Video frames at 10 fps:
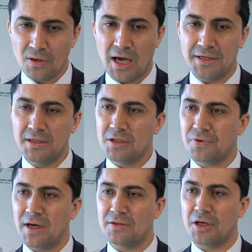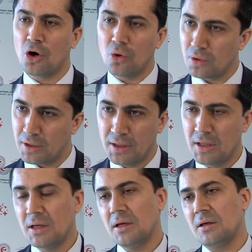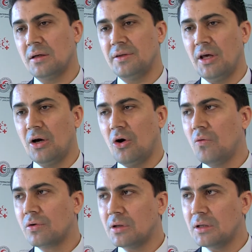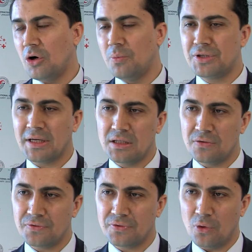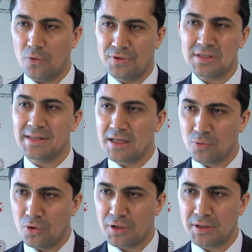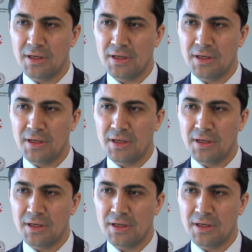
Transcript: identifying the goal, the overall objective of this network